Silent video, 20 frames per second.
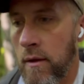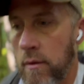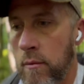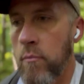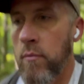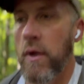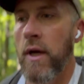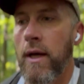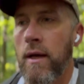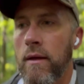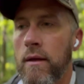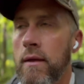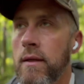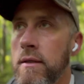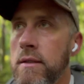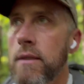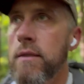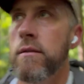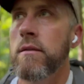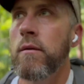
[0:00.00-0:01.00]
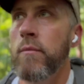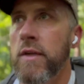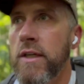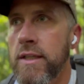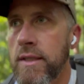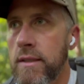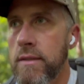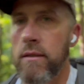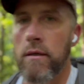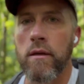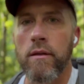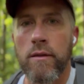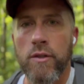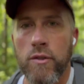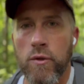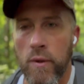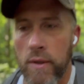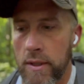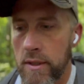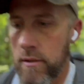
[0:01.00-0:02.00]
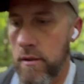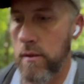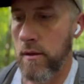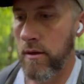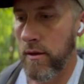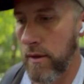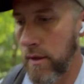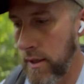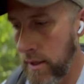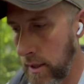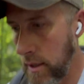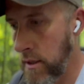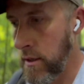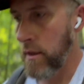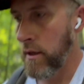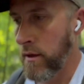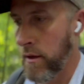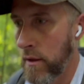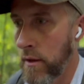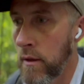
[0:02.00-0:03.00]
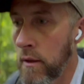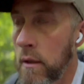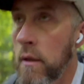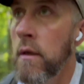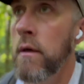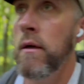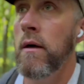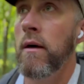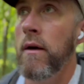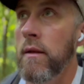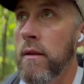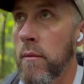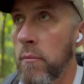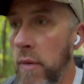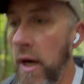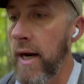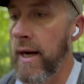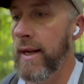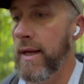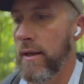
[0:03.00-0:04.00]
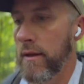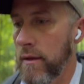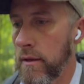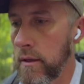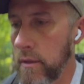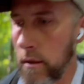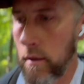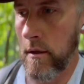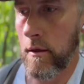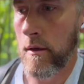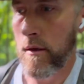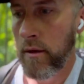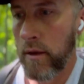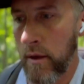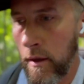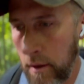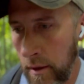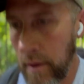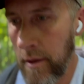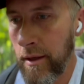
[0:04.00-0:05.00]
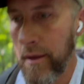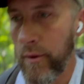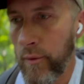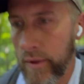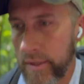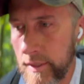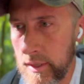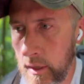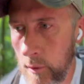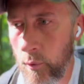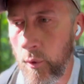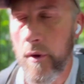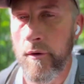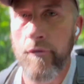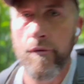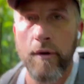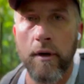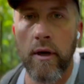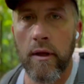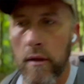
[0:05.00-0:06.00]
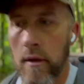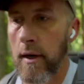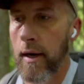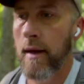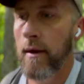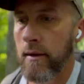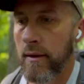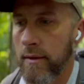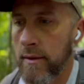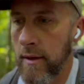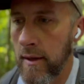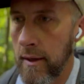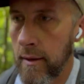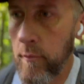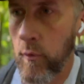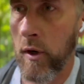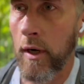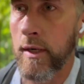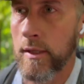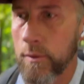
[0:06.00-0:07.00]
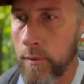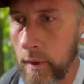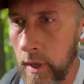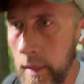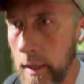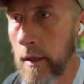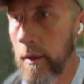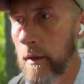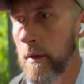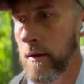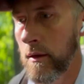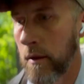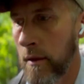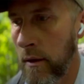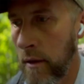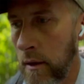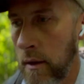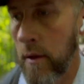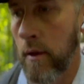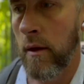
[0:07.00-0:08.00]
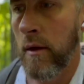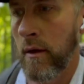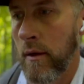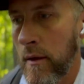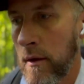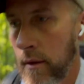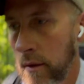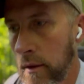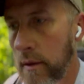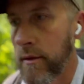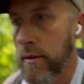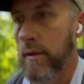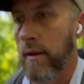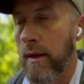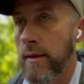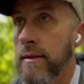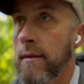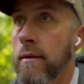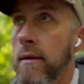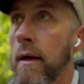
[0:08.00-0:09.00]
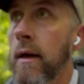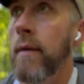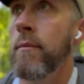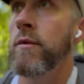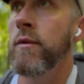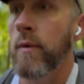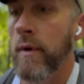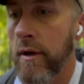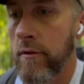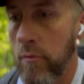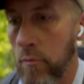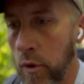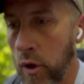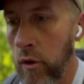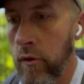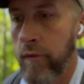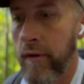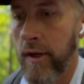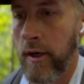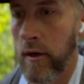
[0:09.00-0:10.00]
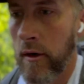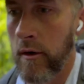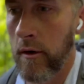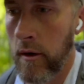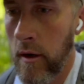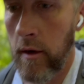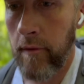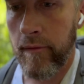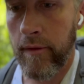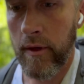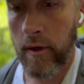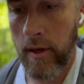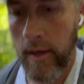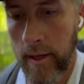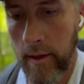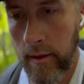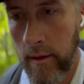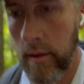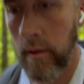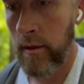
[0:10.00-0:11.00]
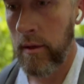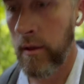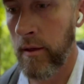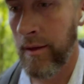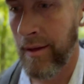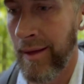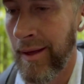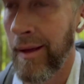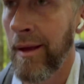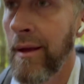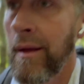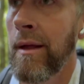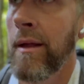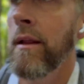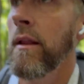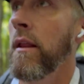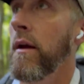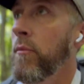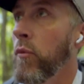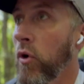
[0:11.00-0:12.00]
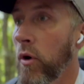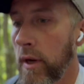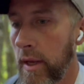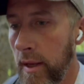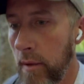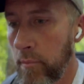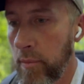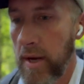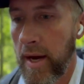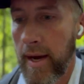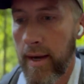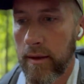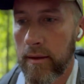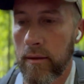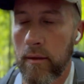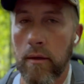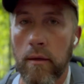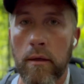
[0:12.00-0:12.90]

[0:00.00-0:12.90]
But it's just so much easier on the joints, on the body. You always got one foot on the ground at a time, whereas running, there's lots of times whenever both feet are off the ground, a lot more impact